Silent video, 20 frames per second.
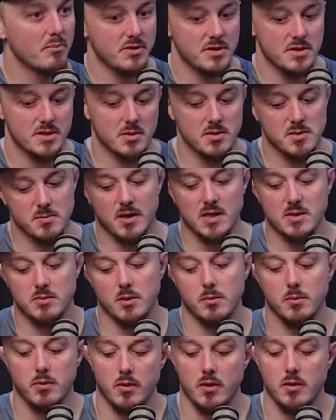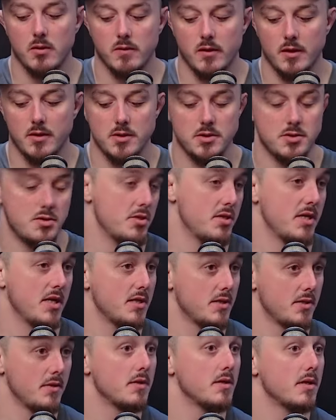This goes back to my point about the
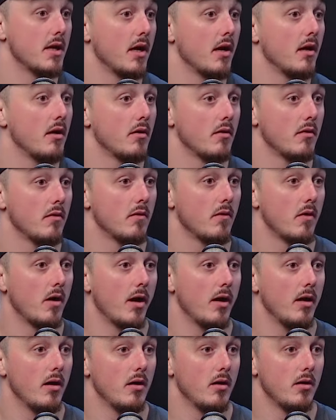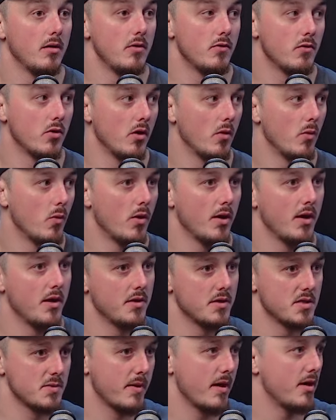jiu-jitsu scene, right? You've got one end of
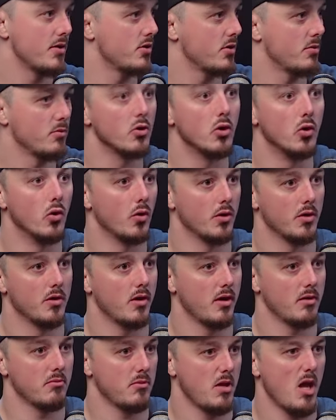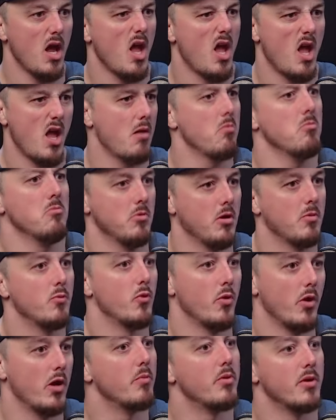the spectrum, Gordon, like, yeah, I'm
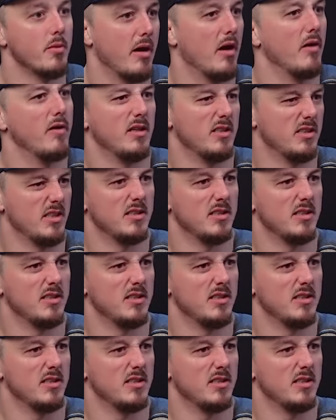all open about this.